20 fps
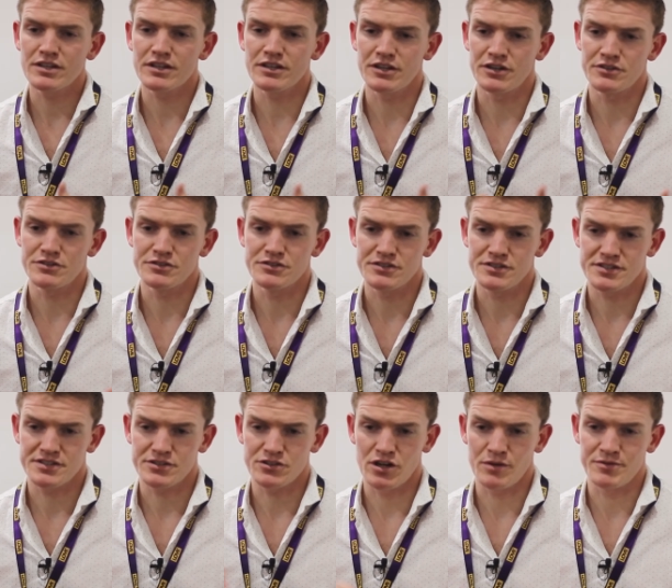you know,
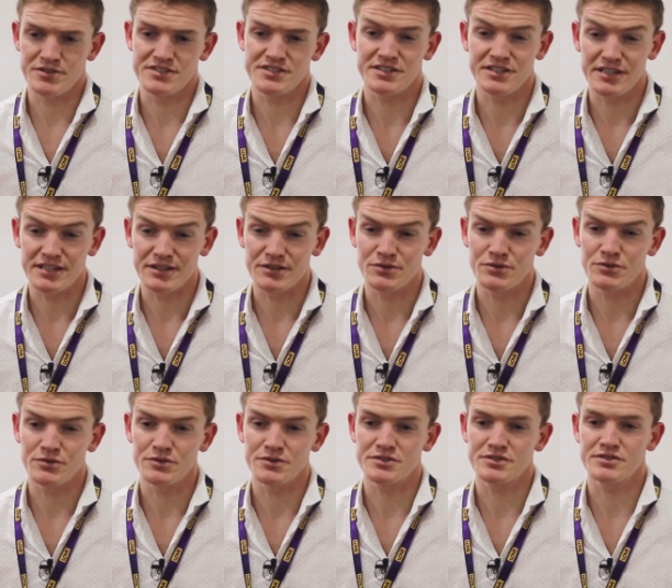Simon Sinek
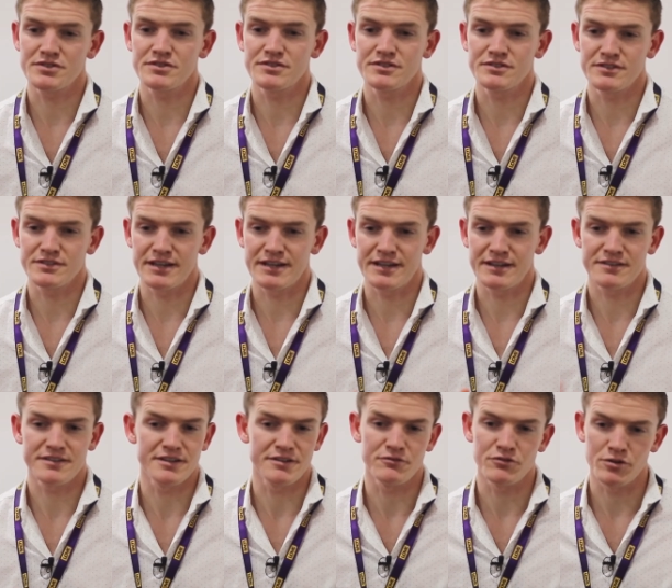course,
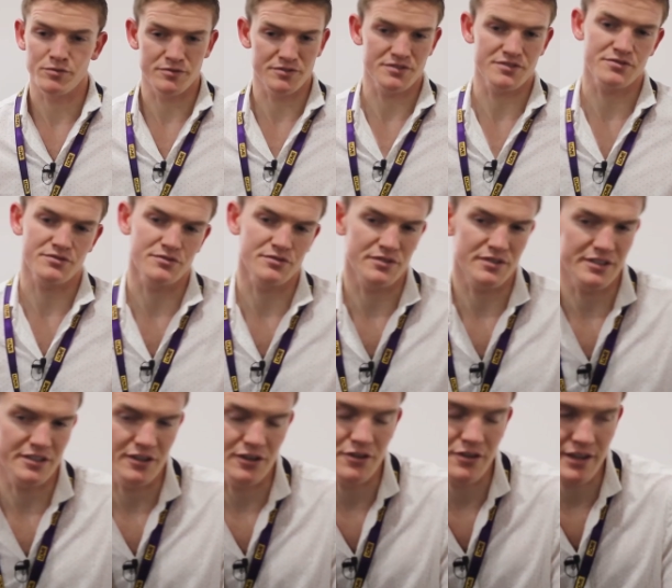Anthony Robbins, or,
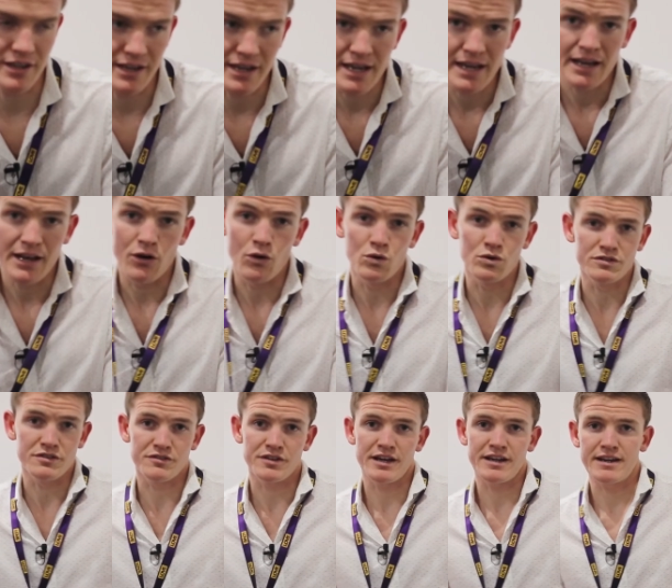you know, that
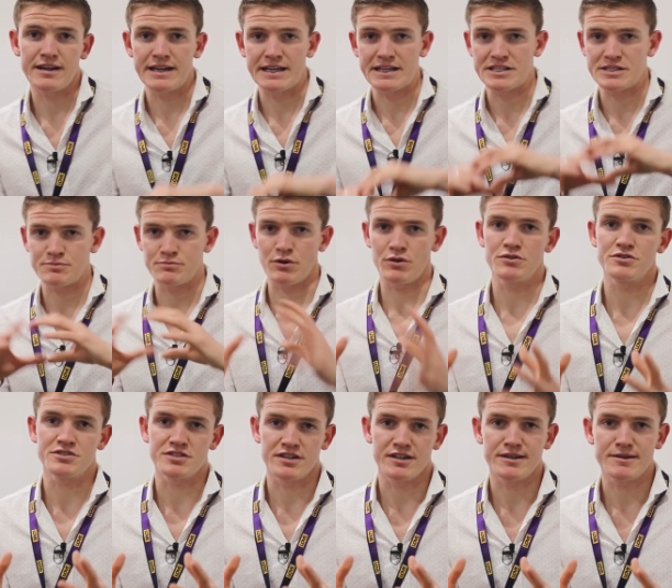all of that
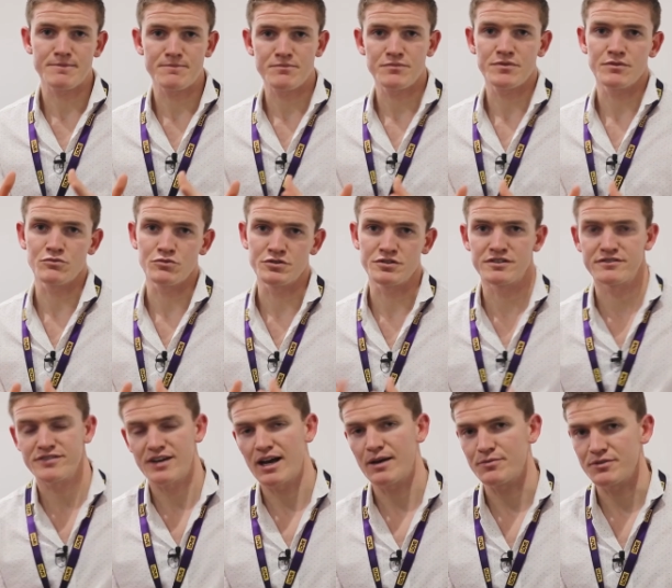exposure wouldn't
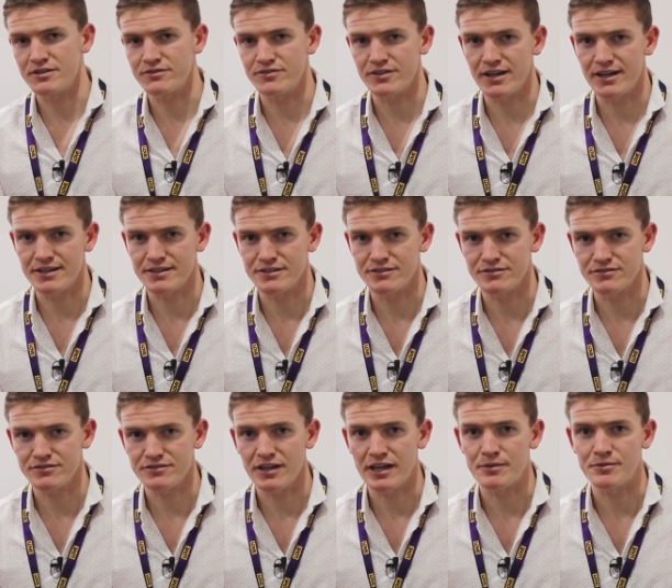have happened if I hadn't
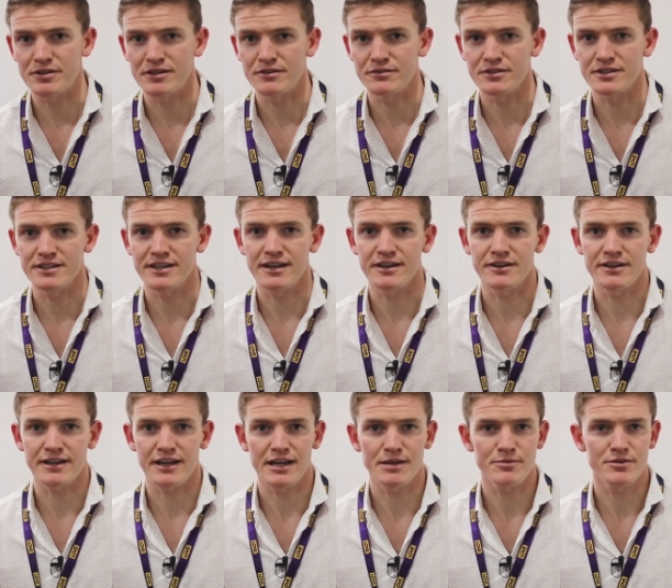have came here on the day I
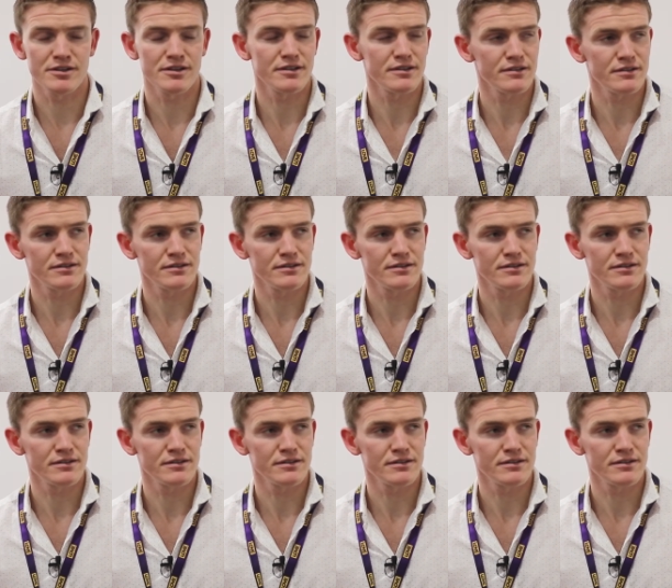came here.